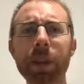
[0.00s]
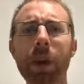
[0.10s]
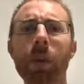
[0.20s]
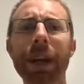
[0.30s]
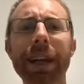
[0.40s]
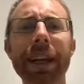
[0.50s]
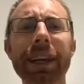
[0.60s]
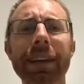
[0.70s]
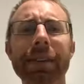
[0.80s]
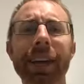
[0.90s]
what it
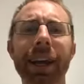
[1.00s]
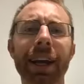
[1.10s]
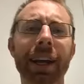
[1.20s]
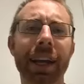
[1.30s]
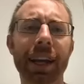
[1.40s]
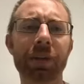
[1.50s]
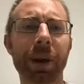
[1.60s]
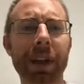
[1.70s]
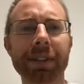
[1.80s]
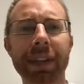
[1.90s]
is
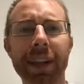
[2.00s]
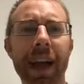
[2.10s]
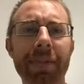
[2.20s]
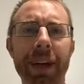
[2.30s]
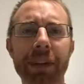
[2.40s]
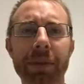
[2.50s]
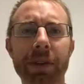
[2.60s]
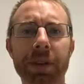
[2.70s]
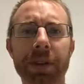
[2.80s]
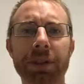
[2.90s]
what I see a lot of
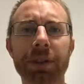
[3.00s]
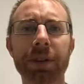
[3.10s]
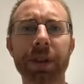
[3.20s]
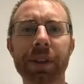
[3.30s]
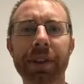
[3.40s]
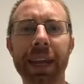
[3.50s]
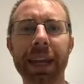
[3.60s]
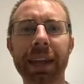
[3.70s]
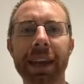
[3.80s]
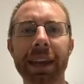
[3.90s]
entrepreneurs do is
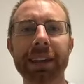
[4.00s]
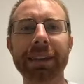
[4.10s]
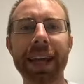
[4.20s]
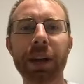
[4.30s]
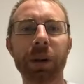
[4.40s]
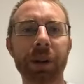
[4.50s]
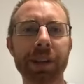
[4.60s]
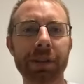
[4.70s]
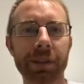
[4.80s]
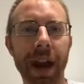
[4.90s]
they take on
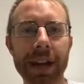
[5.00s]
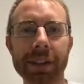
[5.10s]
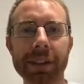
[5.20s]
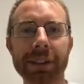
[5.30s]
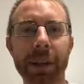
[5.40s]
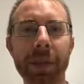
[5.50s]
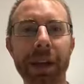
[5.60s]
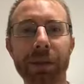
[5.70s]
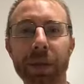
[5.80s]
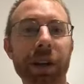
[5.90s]
these strategies they may
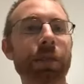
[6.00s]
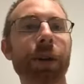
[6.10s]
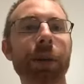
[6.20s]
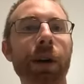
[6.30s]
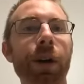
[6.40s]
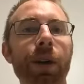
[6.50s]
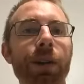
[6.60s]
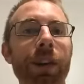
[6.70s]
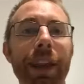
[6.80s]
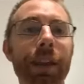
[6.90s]
have learned from a
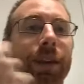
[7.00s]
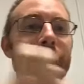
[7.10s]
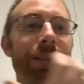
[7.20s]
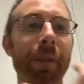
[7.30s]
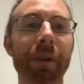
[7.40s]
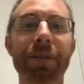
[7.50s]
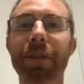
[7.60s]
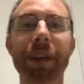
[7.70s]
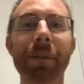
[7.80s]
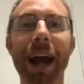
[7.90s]
coach or they learned from a
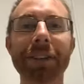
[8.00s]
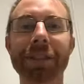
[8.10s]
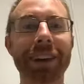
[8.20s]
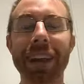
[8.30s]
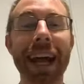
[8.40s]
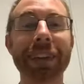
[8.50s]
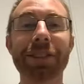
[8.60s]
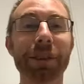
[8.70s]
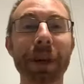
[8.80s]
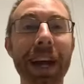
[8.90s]
free masterclass
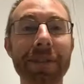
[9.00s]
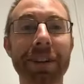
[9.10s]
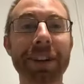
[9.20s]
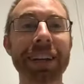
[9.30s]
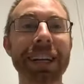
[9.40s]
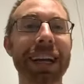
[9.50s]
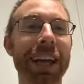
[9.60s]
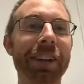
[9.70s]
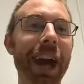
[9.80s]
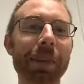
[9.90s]
or whatever,
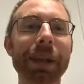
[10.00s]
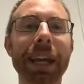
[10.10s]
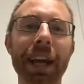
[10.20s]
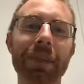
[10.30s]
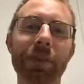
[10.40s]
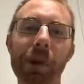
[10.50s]
and you got to be careful